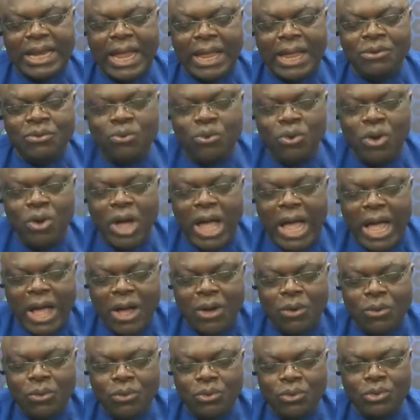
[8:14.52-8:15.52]
and I know
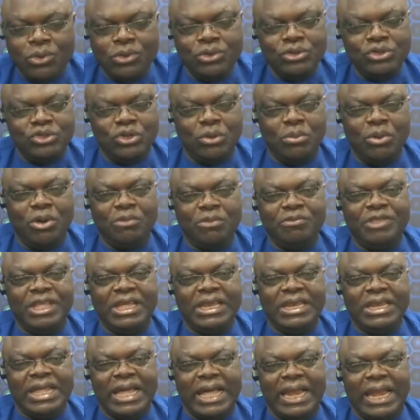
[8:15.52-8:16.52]
how some
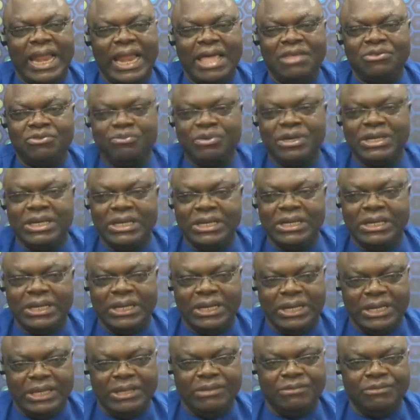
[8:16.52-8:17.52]
of them their lives where
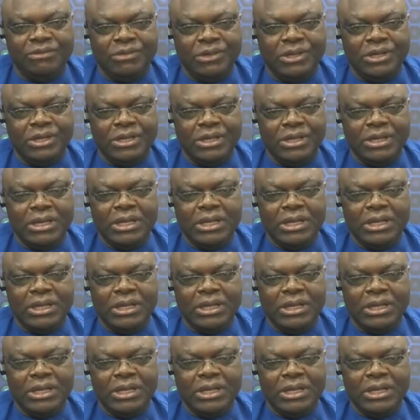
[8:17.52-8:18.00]
they, they live.